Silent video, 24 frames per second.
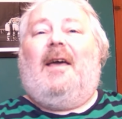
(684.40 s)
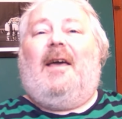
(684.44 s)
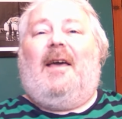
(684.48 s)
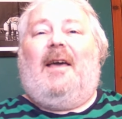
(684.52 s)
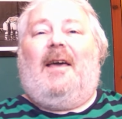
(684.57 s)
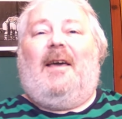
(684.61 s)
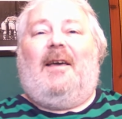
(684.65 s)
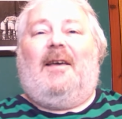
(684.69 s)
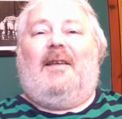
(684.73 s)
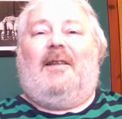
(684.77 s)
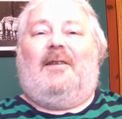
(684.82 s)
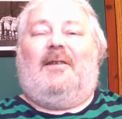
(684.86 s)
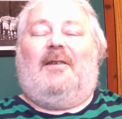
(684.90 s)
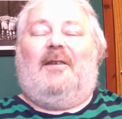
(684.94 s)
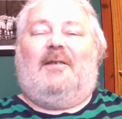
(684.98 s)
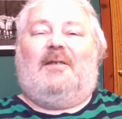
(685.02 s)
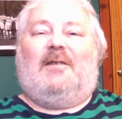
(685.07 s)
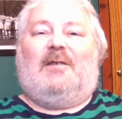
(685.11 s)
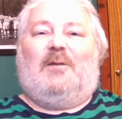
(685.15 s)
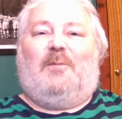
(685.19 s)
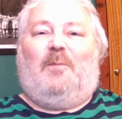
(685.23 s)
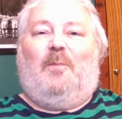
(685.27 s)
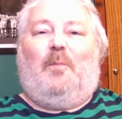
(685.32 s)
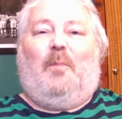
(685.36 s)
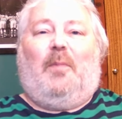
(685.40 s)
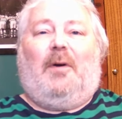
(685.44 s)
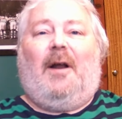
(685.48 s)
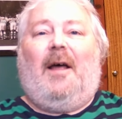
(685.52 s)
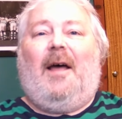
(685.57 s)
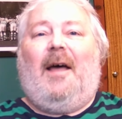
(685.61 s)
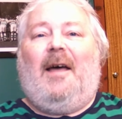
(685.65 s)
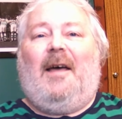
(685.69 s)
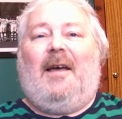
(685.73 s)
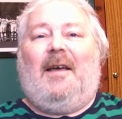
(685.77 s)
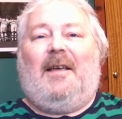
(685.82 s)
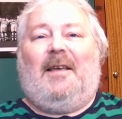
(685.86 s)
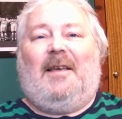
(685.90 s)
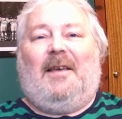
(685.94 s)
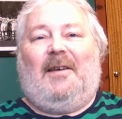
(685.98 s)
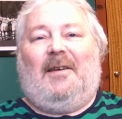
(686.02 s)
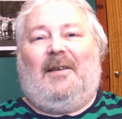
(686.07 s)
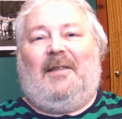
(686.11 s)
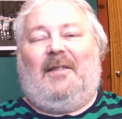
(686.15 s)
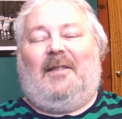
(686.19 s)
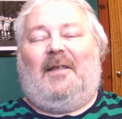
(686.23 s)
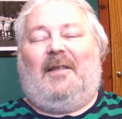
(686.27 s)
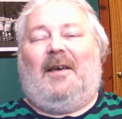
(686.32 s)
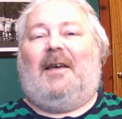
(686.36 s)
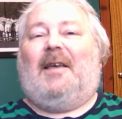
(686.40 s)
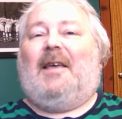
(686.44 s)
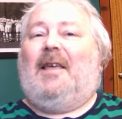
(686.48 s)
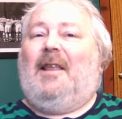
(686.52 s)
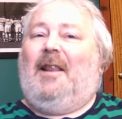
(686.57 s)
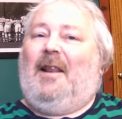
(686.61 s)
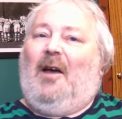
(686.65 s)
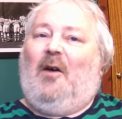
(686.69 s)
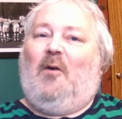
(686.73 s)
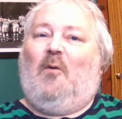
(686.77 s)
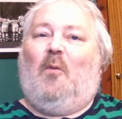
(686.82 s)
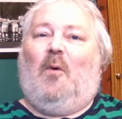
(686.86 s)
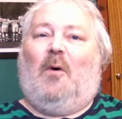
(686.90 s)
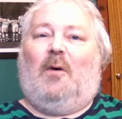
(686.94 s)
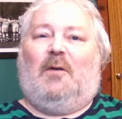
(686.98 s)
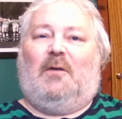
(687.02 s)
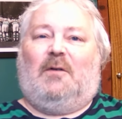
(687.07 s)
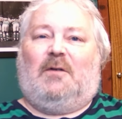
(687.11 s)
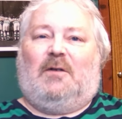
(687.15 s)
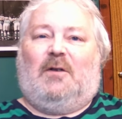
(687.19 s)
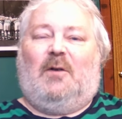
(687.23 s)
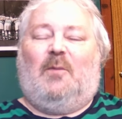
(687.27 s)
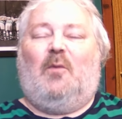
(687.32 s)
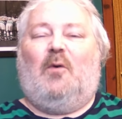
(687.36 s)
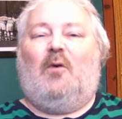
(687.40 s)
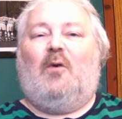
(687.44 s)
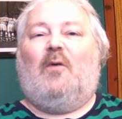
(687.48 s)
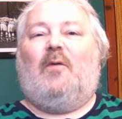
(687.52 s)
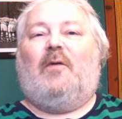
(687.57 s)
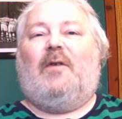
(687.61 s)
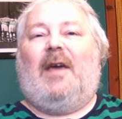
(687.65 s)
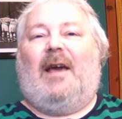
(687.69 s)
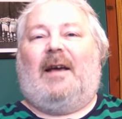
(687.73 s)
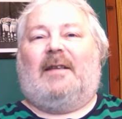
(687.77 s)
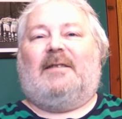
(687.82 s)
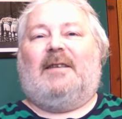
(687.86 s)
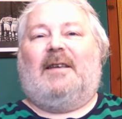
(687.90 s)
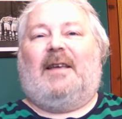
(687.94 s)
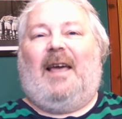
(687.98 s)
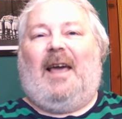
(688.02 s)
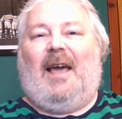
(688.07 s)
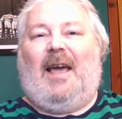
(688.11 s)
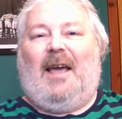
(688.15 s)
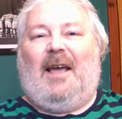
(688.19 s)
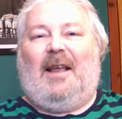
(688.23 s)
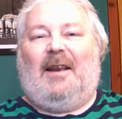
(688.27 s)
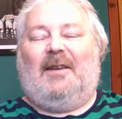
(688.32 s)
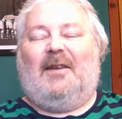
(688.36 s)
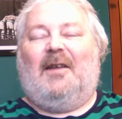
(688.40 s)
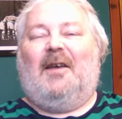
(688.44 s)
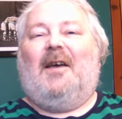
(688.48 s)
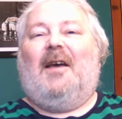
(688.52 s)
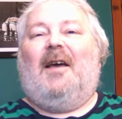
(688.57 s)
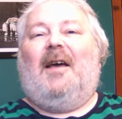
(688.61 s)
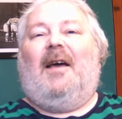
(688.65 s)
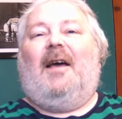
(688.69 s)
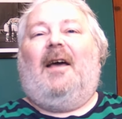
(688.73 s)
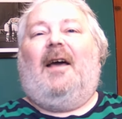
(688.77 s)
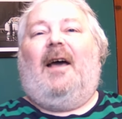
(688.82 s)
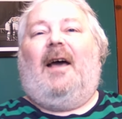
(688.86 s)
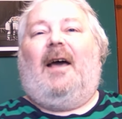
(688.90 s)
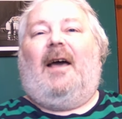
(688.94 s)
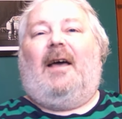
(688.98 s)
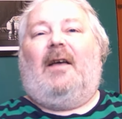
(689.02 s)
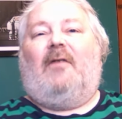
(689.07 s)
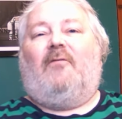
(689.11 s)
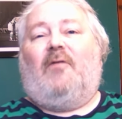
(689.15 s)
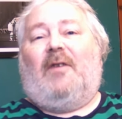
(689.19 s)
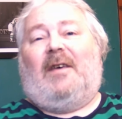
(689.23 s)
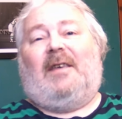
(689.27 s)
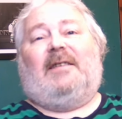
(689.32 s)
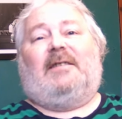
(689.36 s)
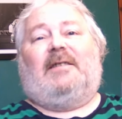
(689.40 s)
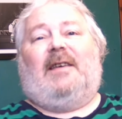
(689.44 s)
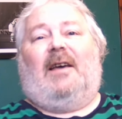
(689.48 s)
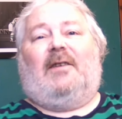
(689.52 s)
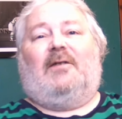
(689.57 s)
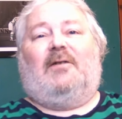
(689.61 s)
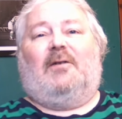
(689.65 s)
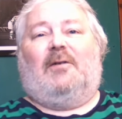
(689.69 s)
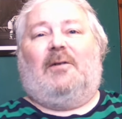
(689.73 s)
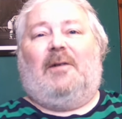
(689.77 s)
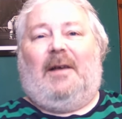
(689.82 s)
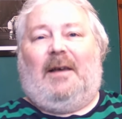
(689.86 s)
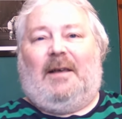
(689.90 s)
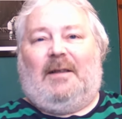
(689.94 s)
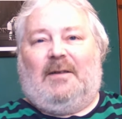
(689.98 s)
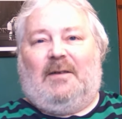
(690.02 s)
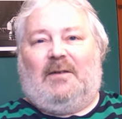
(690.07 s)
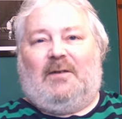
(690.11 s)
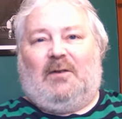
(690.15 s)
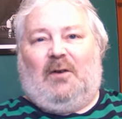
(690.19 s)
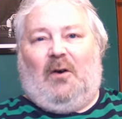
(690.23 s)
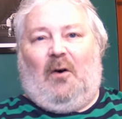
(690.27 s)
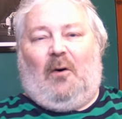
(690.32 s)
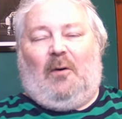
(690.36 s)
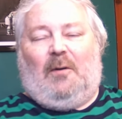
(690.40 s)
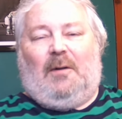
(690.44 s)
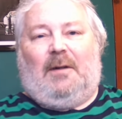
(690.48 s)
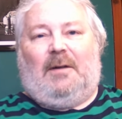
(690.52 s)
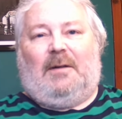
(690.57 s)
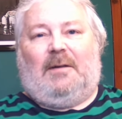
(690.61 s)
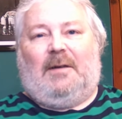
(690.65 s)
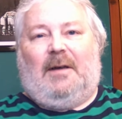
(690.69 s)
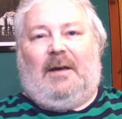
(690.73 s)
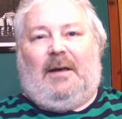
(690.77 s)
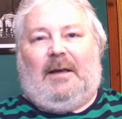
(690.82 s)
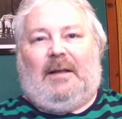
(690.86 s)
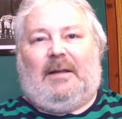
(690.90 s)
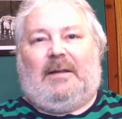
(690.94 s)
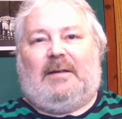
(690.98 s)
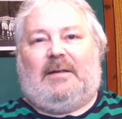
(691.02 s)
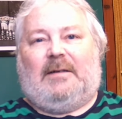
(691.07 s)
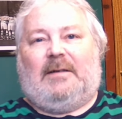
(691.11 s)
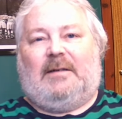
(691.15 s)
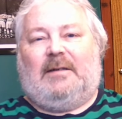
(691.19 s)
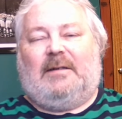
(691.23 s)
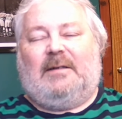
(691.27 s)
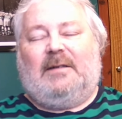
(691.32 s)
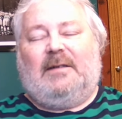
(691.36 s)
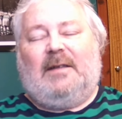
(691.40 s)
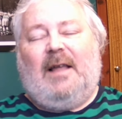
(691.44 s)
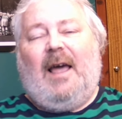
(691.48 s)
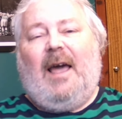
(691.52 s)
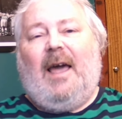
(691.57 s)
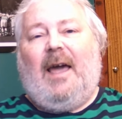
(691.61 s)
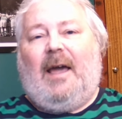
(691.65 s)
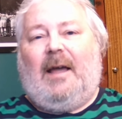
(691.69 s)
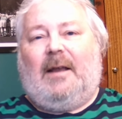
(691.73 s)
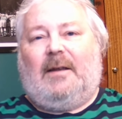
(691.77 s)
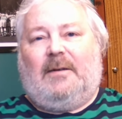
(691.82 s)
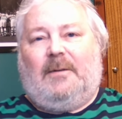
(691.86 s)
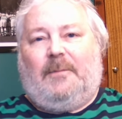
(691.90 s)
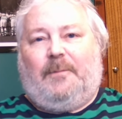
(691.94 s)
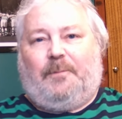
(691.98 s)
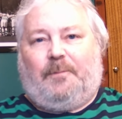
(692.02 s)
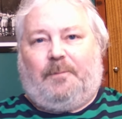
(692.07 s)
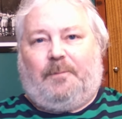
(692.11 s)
in Prague, that he now wants to move yet again and resettle in Scotland instead.